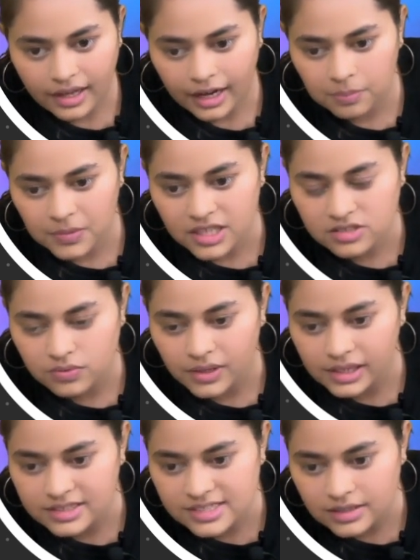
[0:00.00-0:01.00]
That means
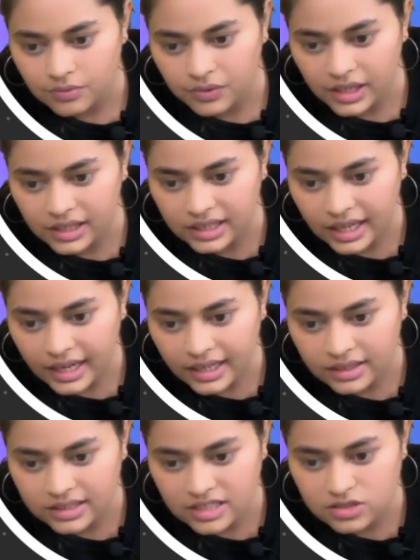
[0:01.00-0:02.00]
we'll
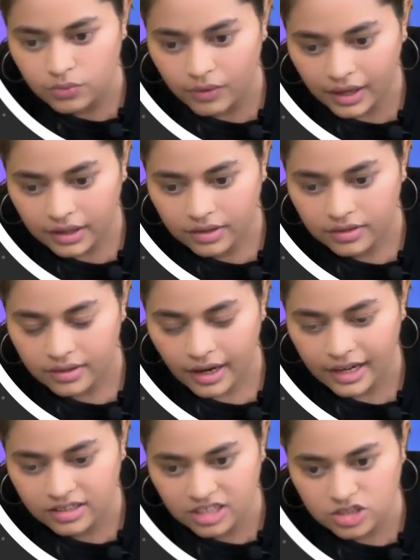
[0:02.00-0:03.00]
take this 1
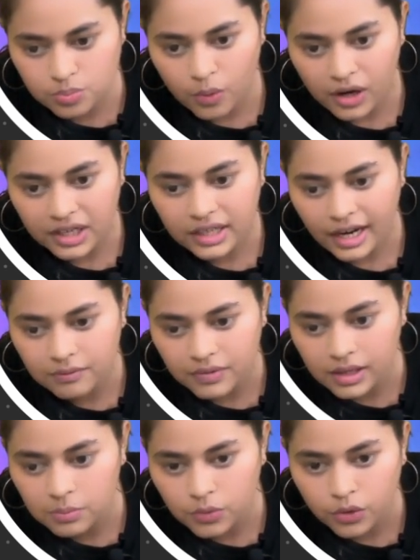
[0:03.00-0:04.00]
at this point and
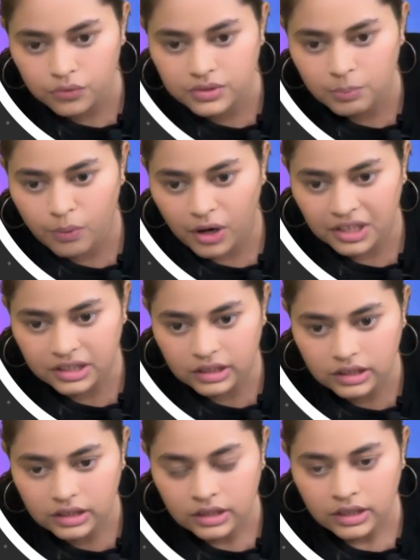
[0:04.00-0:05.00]
we'll move the
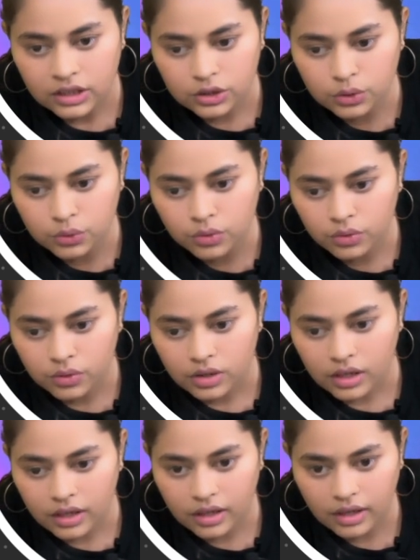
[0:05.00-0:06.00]
pointer 2
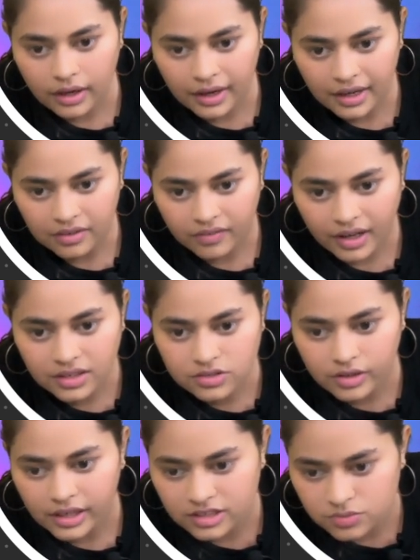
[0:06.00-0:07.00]
ahead, right?
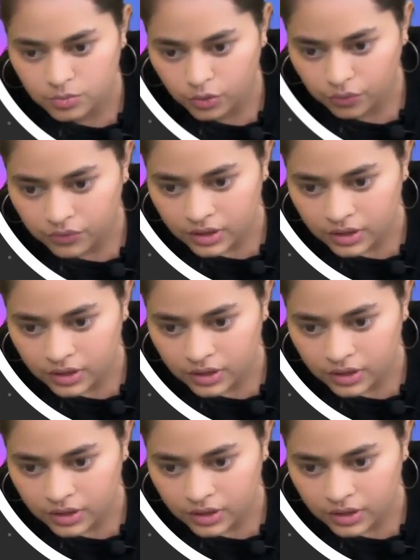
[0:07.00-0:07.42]
So let's move.